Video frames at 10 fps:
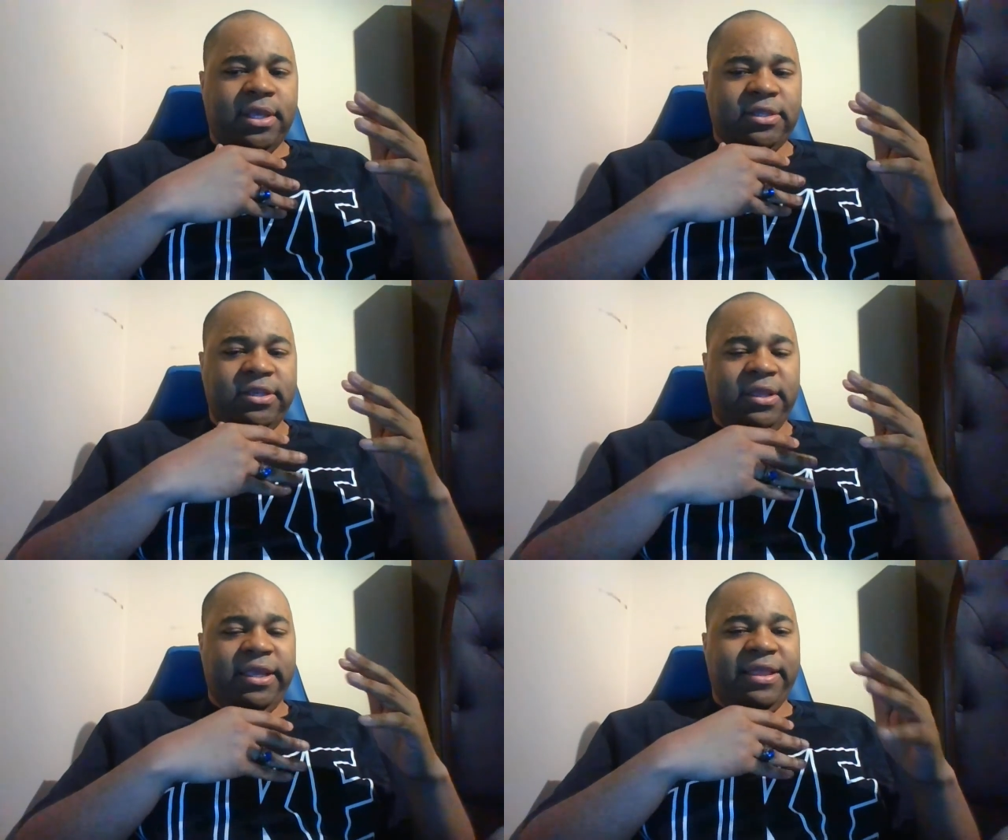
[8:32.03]

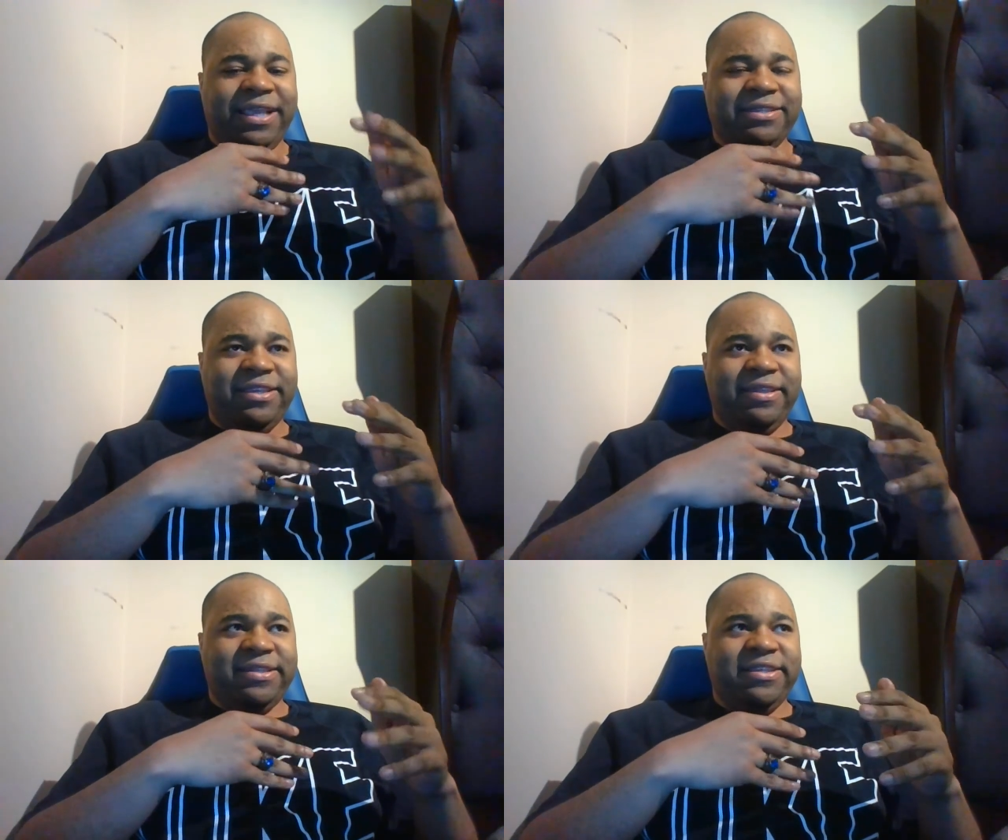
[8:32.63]
until like
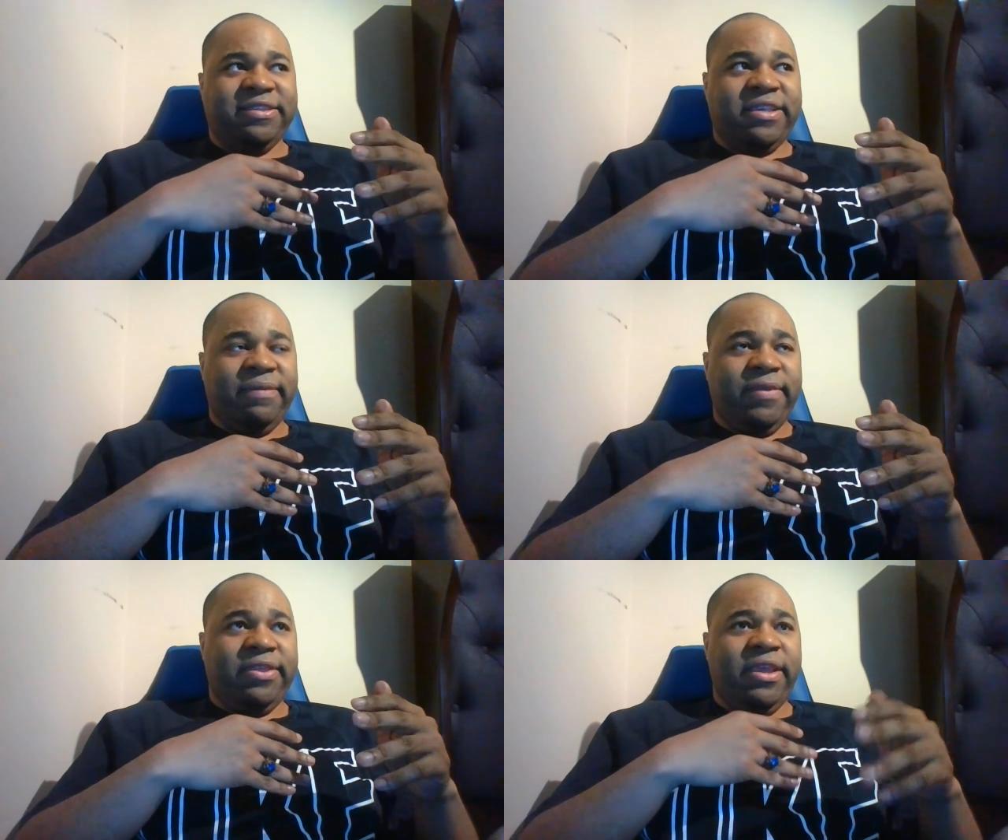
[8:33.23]
Legacy of the Sith
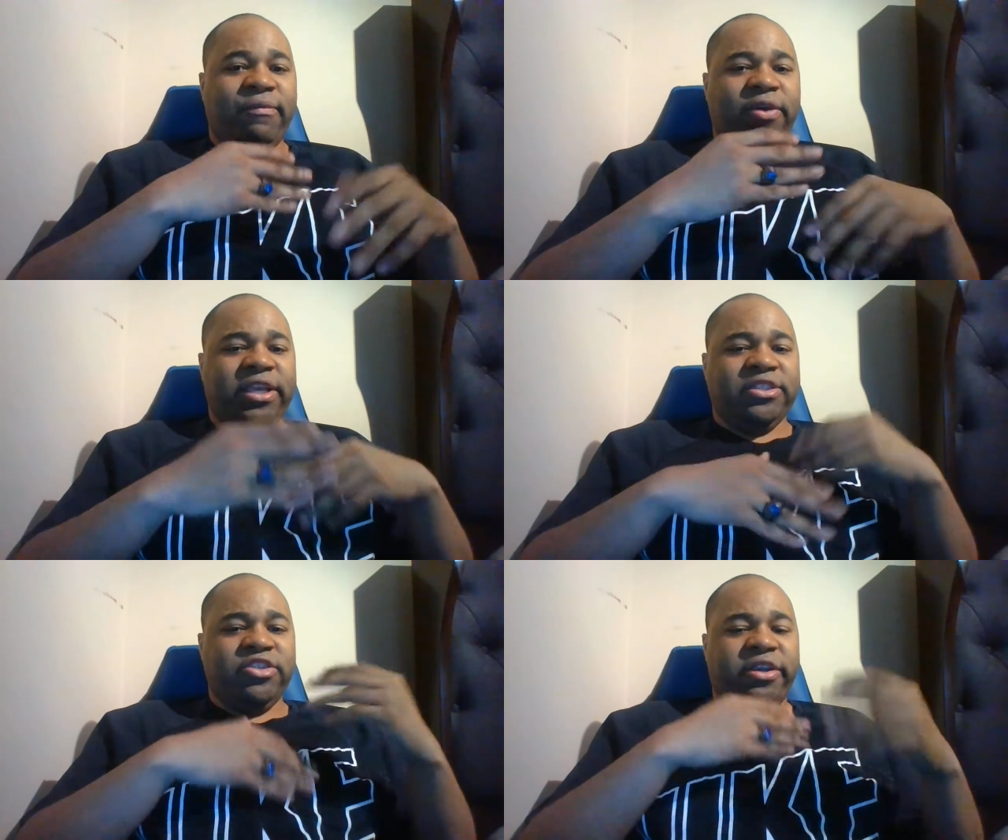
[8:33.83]
come in, then we'll
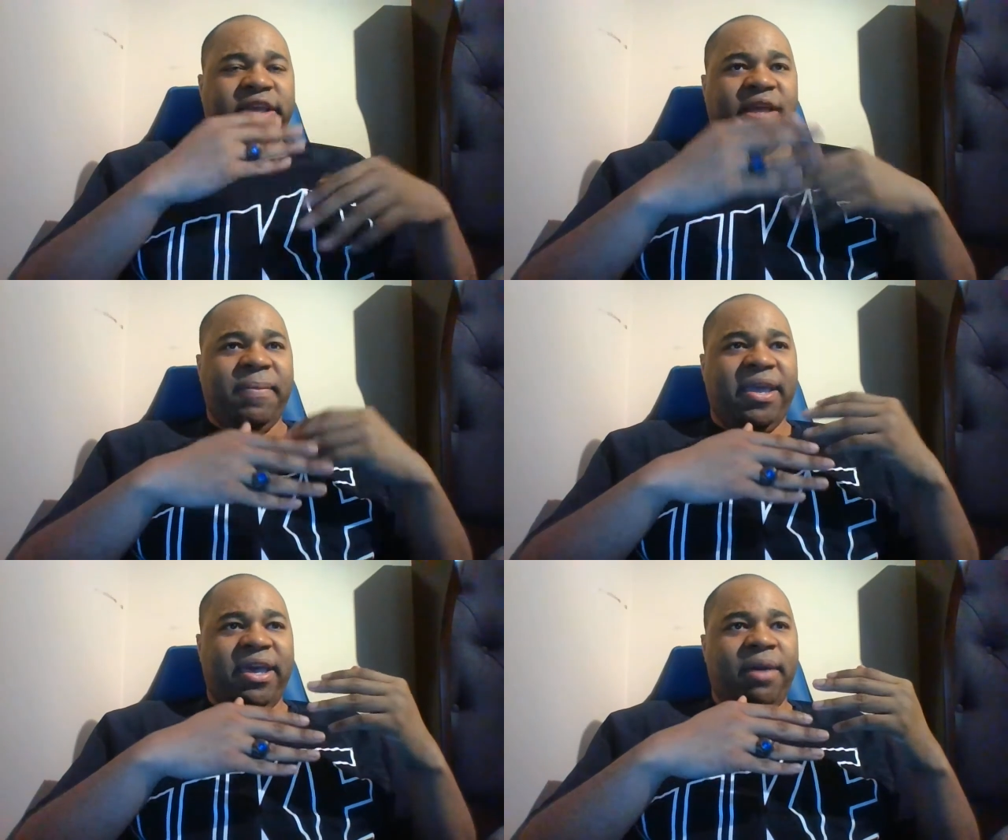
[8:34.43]
get start
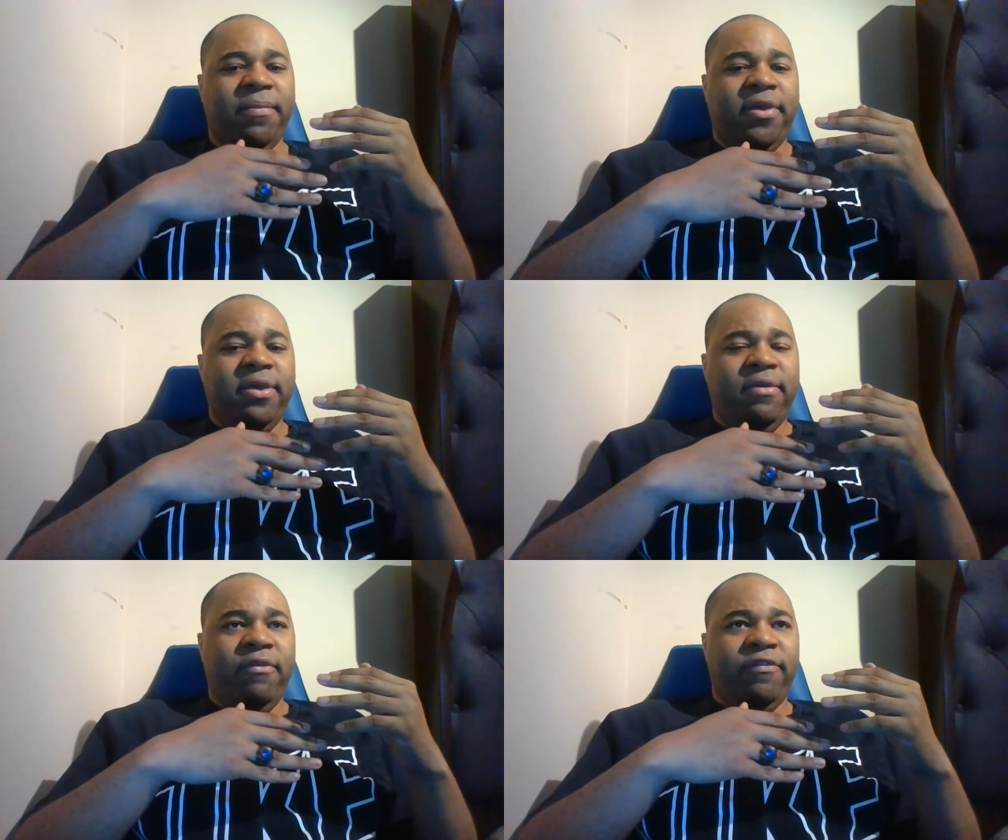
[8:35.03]
kicking back up
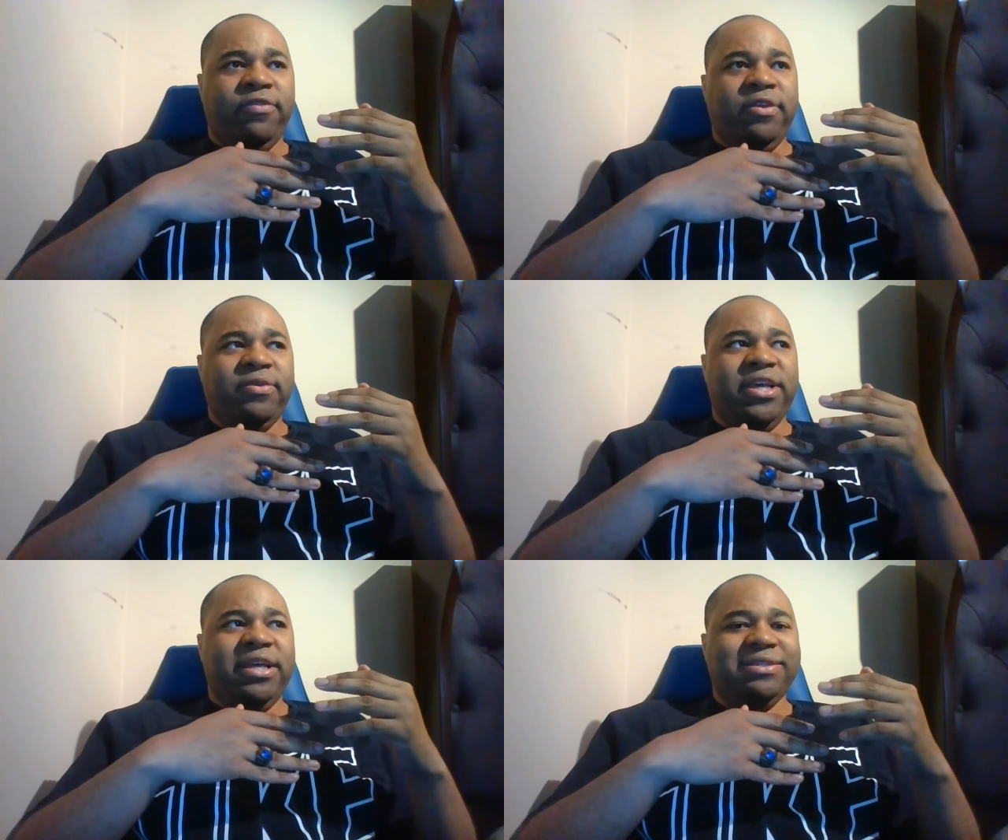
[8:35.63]
with
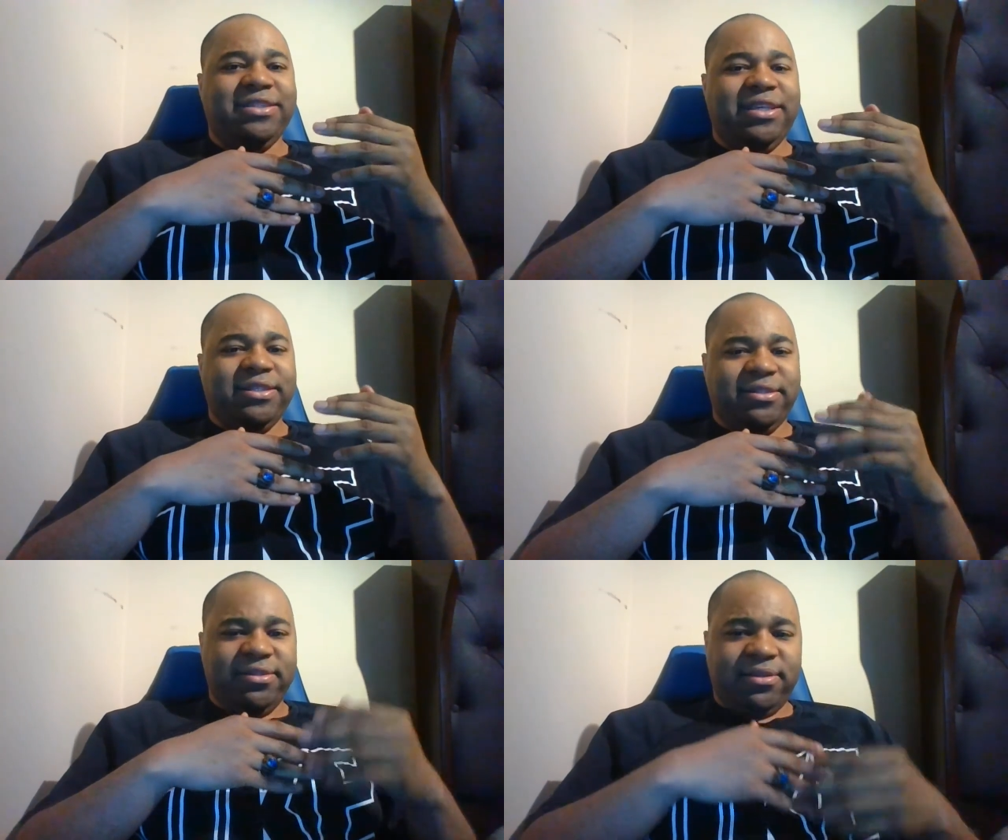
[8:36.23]
new
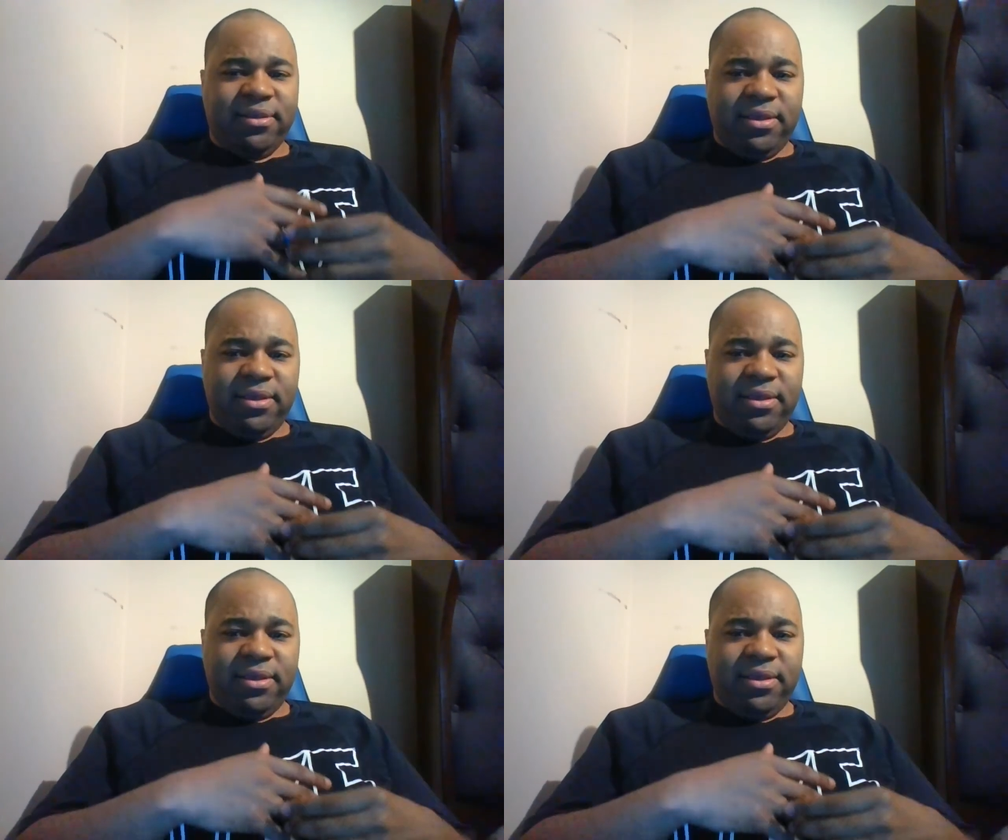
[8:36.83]
content.